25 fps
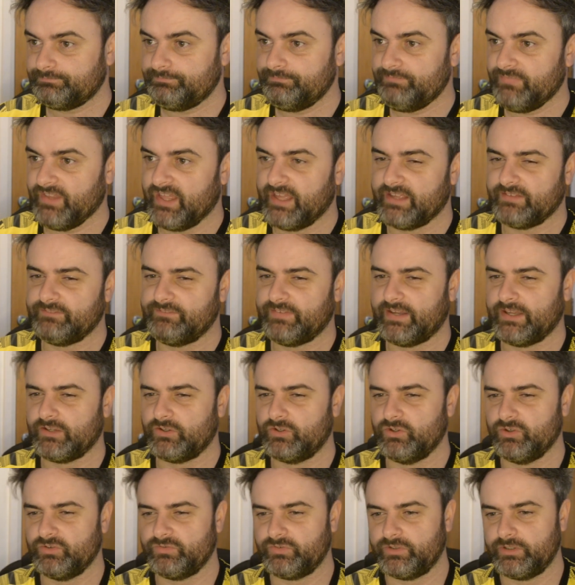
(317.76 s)
I think
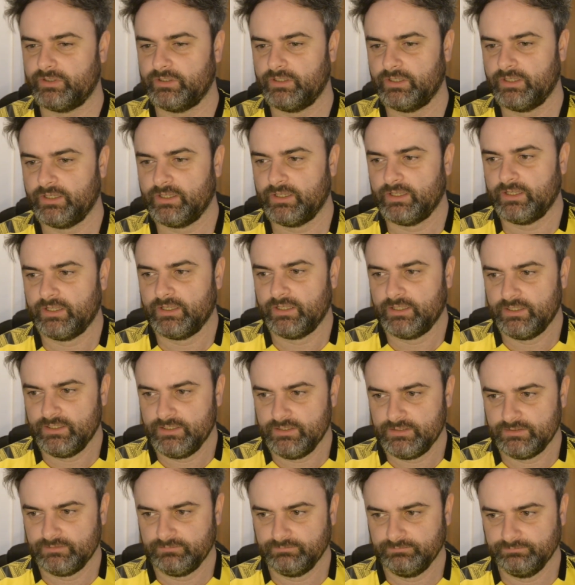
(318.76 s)
Vancouver
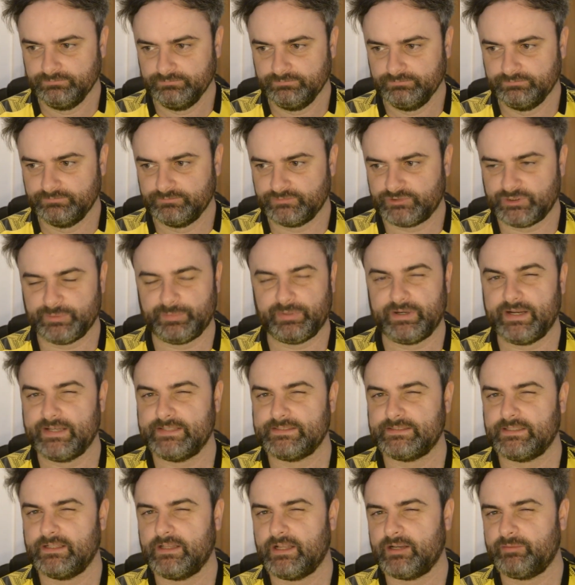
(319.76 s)

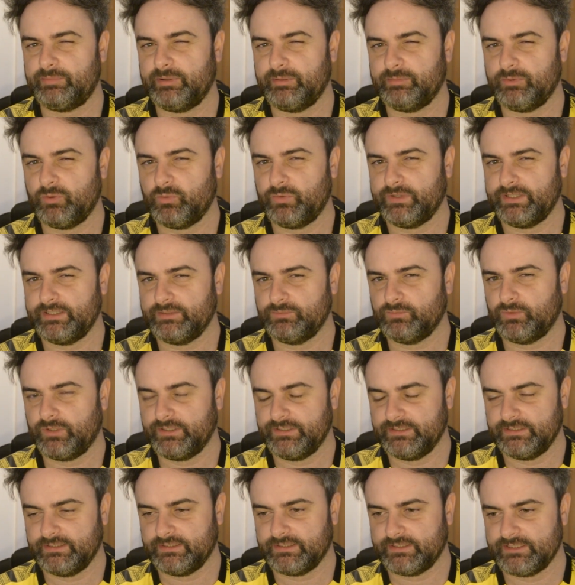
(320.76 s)
surprised a lot of people winning
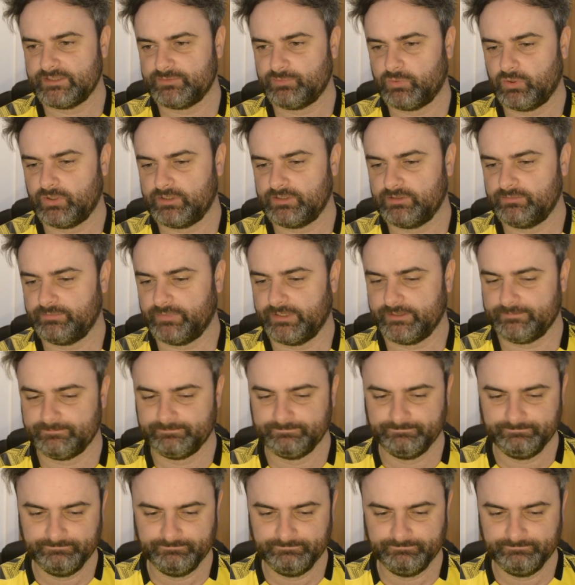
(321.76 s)
1-0 against Portland, but